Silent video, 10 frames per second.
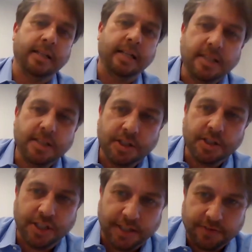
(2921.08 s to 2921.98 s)
That's the
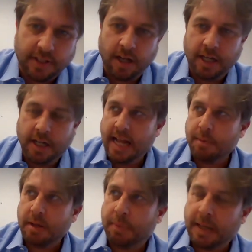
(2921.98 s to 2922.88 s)
shift. I don't know how
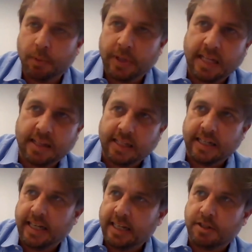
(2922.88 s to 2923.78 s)
many people here think they
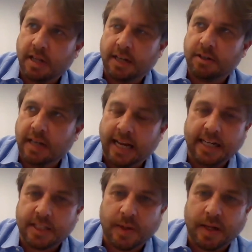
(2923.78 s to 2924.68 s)
need 180
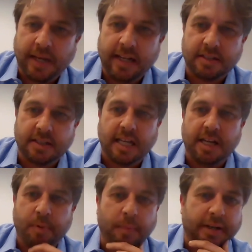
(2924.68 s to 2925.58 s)
square meters. I say
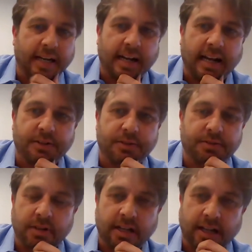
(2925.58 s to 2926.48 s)
you probably need
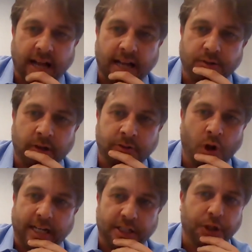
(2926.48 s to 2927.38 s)

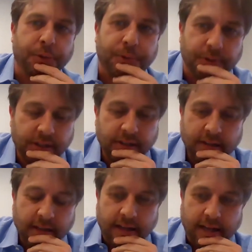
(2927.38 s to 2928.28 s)
192
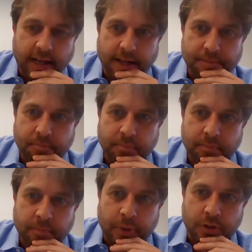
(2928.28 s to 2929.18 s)

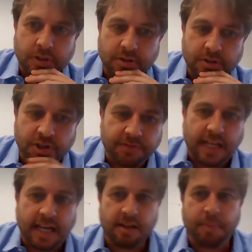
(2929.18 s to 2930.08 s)
because shift
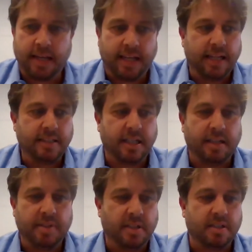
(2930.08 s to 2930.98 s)
out the back end
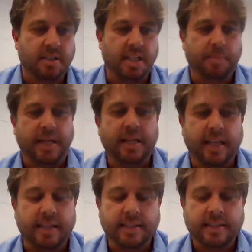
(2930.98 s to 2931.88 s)
team. It doesn't need to be there.